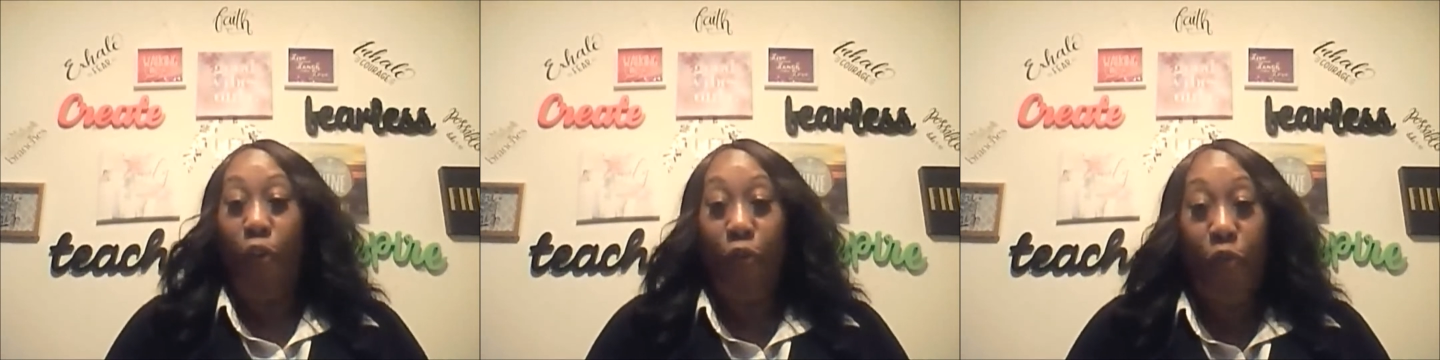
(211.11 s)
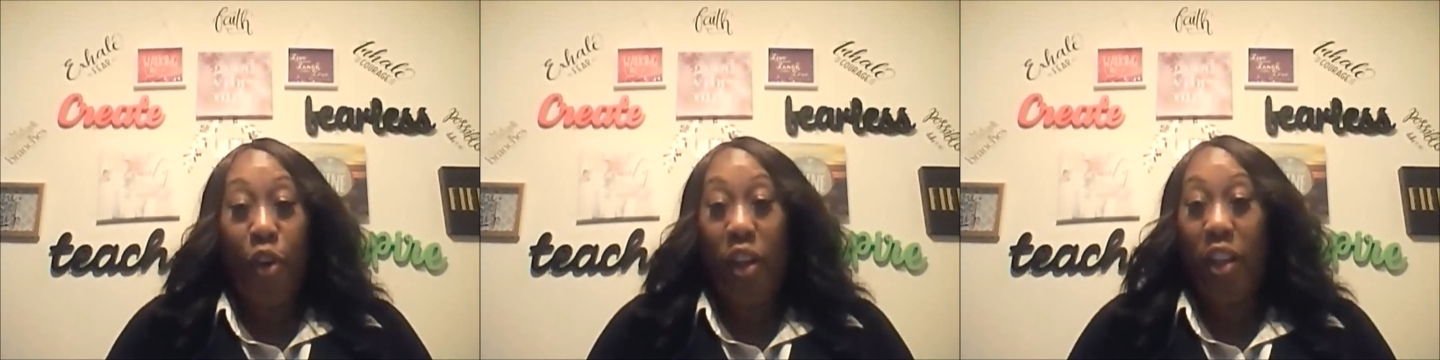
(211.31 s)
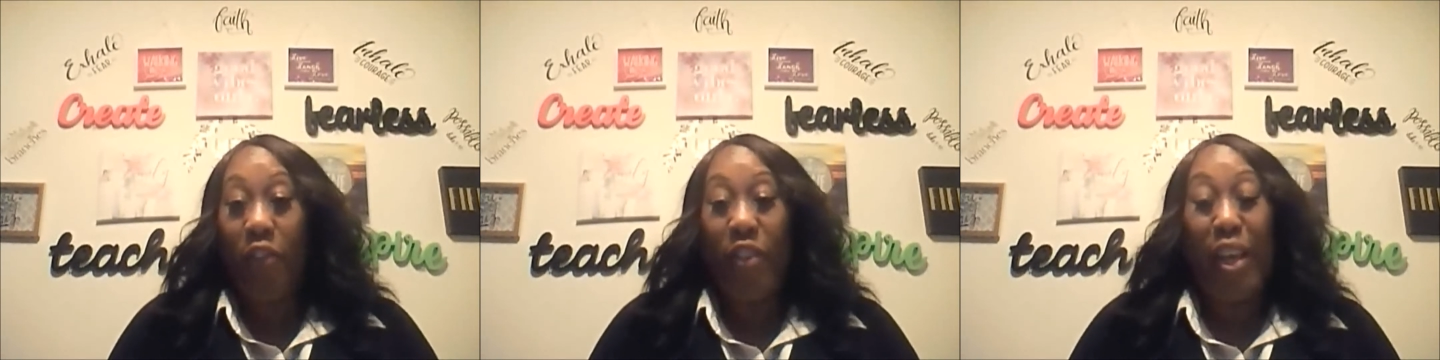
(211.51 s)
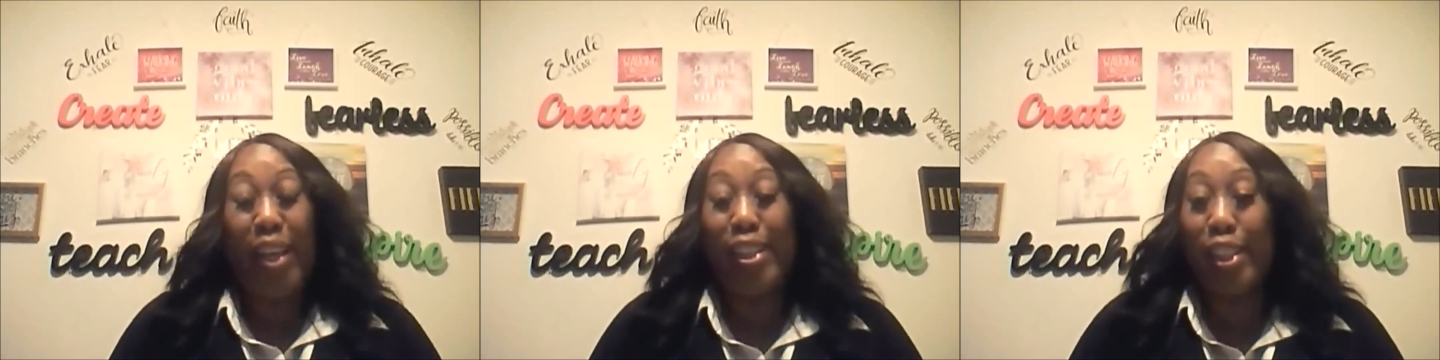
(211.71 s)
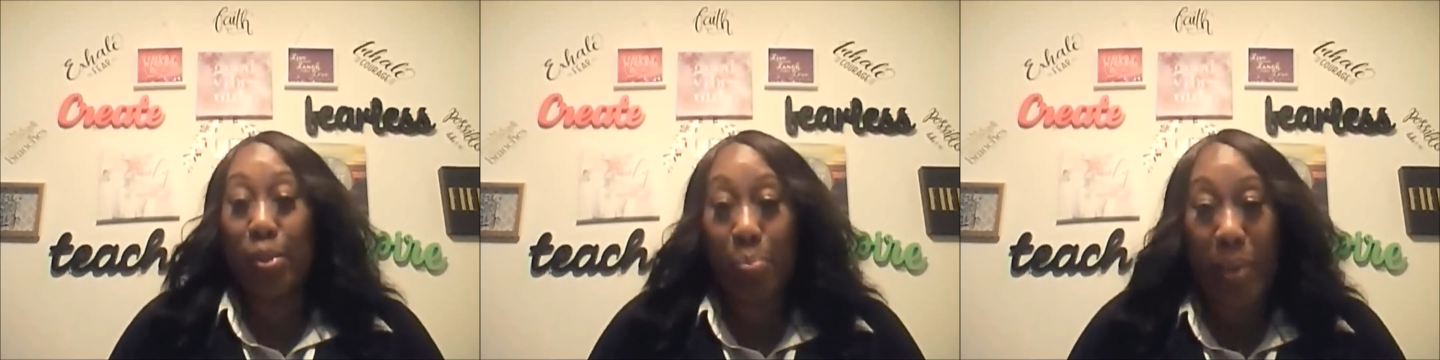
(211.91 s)
full of
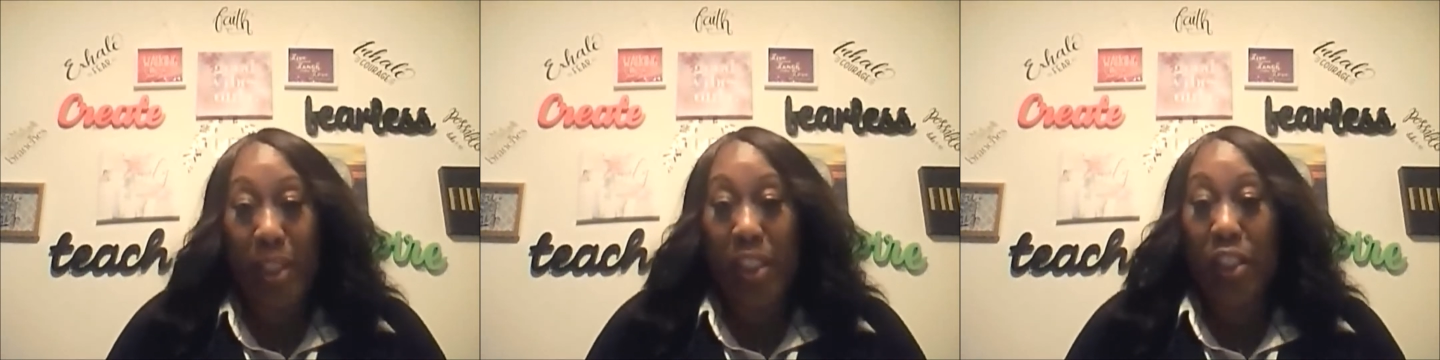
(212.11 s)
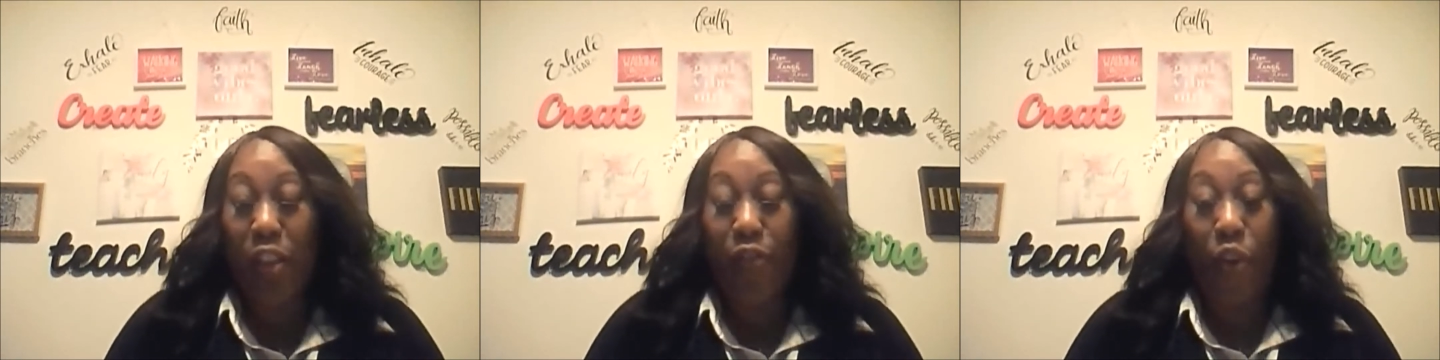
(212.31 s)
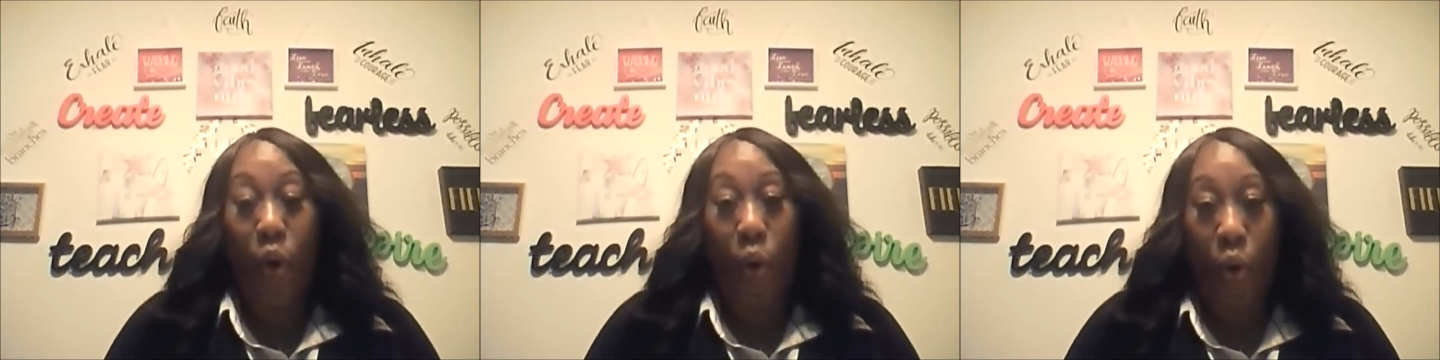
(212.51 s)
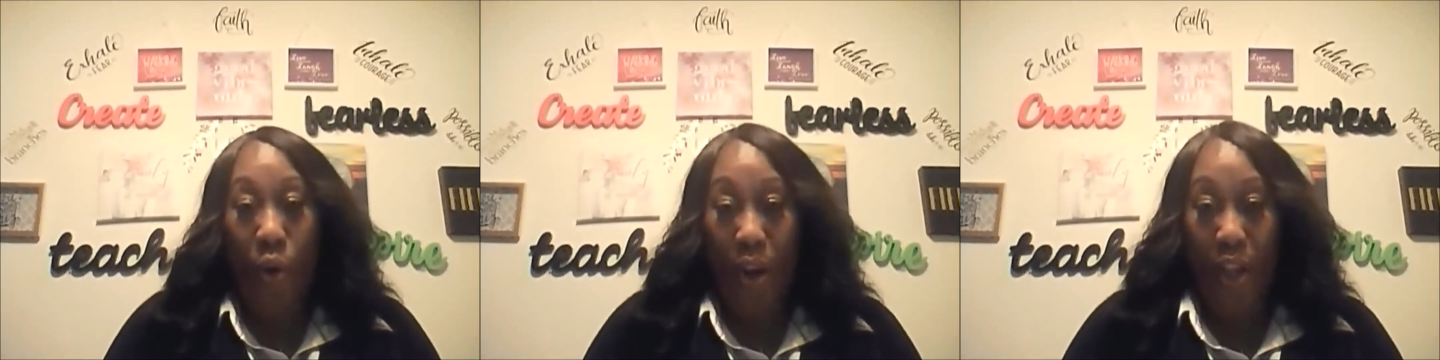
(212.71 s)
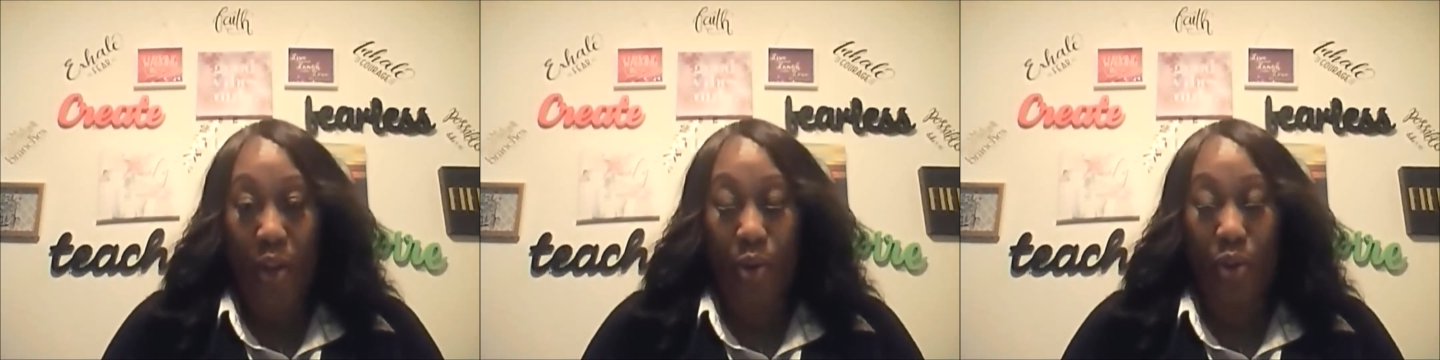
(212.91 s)
expensive
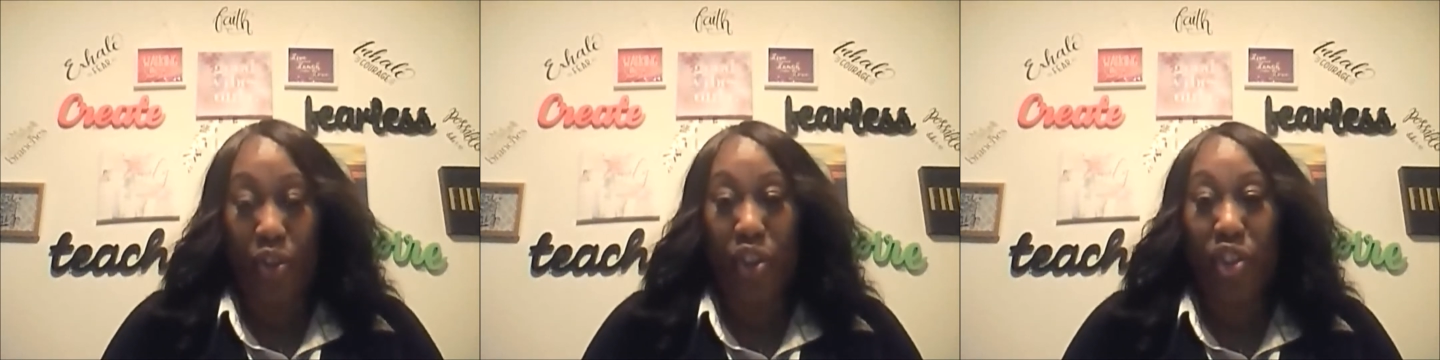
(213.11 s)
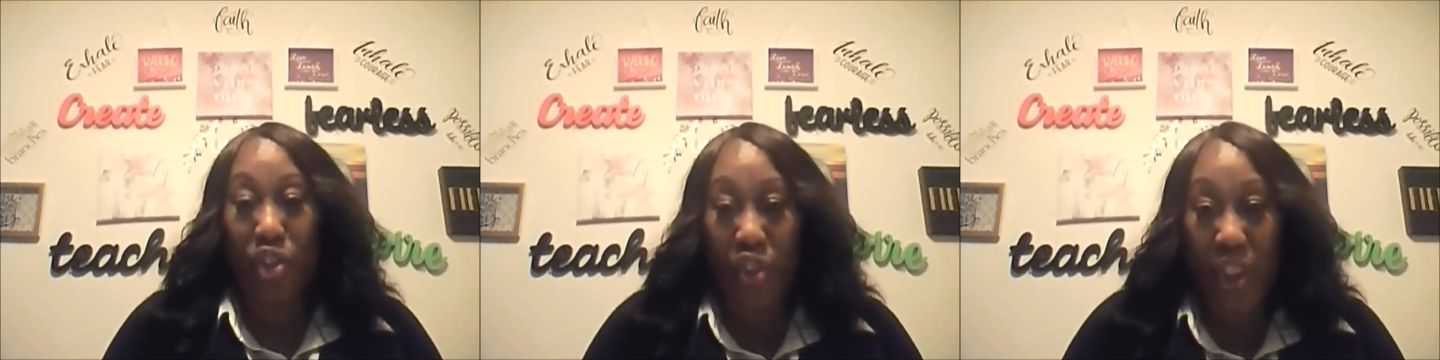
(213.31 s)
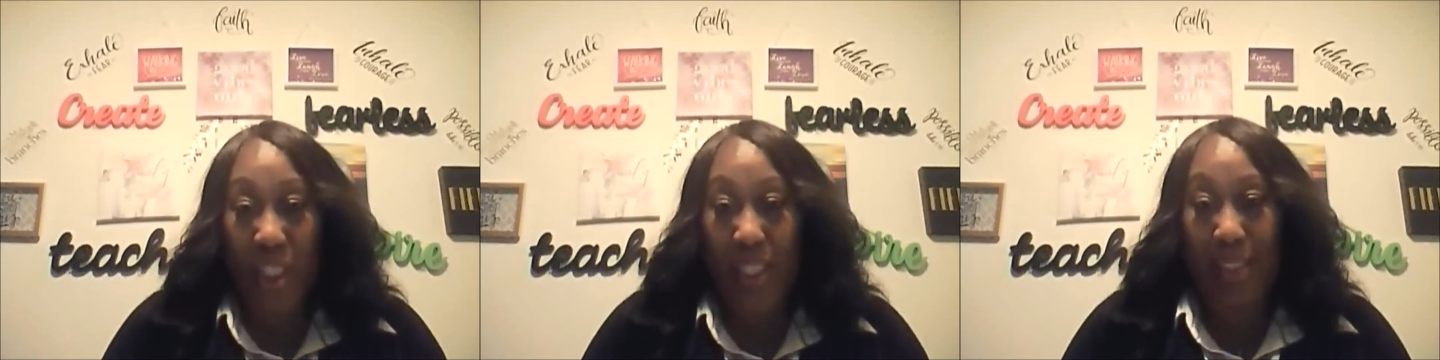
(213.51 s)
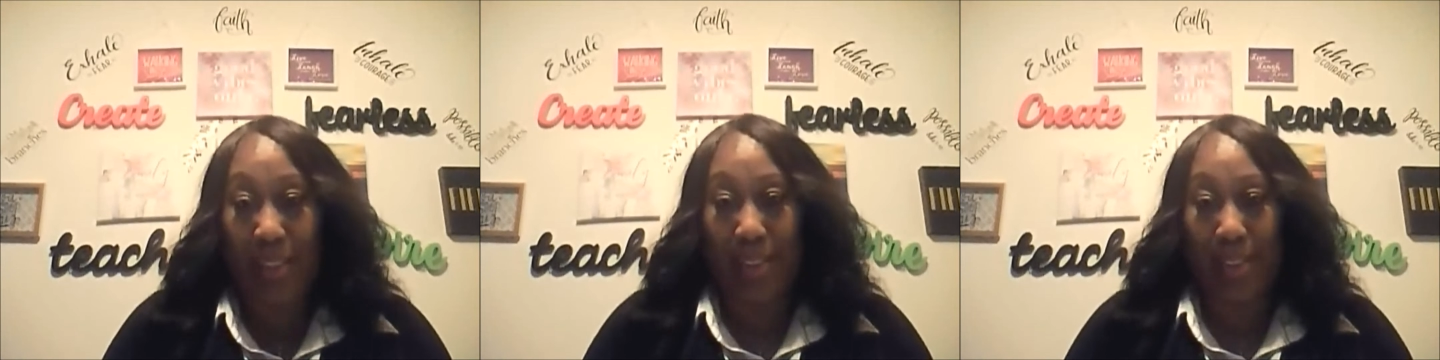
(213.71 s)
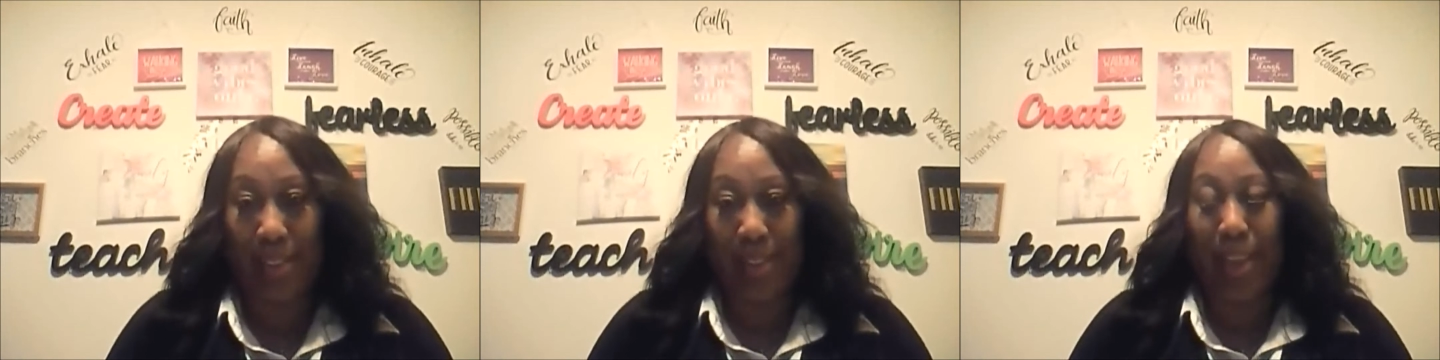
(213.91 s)
oil to
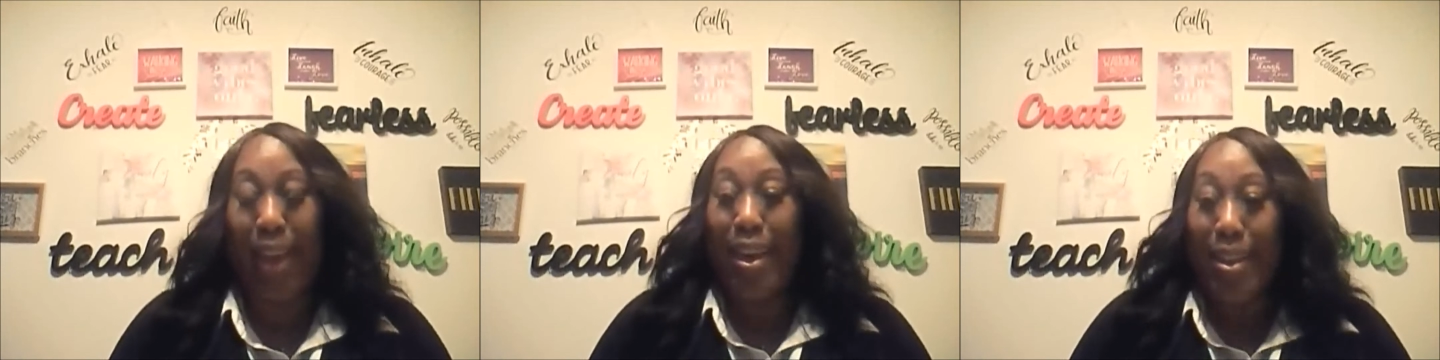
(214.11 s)
Jesus.